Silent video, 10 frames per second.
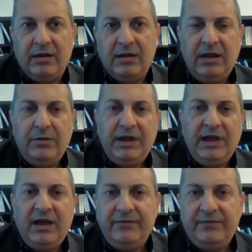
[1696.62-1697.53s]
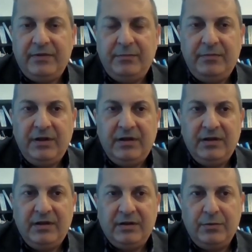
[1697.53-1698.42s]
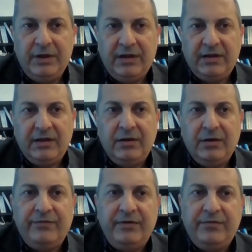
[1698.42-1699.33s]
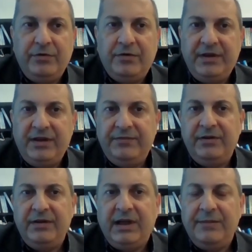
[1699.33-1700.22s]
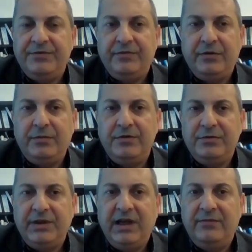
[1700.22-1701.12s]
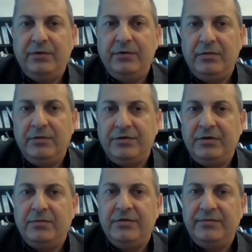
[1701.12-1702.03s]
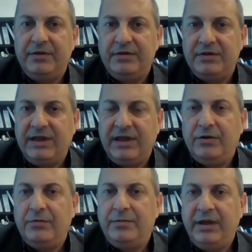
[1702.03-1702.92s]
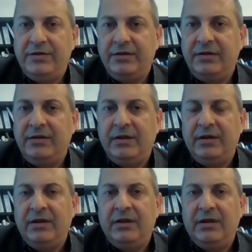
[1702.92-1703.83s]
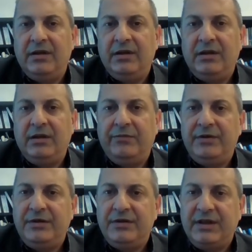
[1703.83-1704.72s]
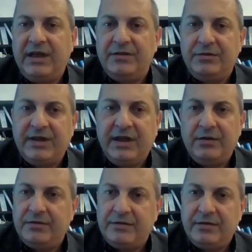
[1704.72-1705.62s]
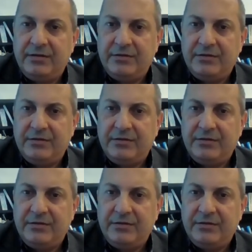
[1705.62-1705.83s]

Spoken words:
Here we have a quick overview of the different types of robots. We have autonomous robots versus teleoperation versus exoskeletons.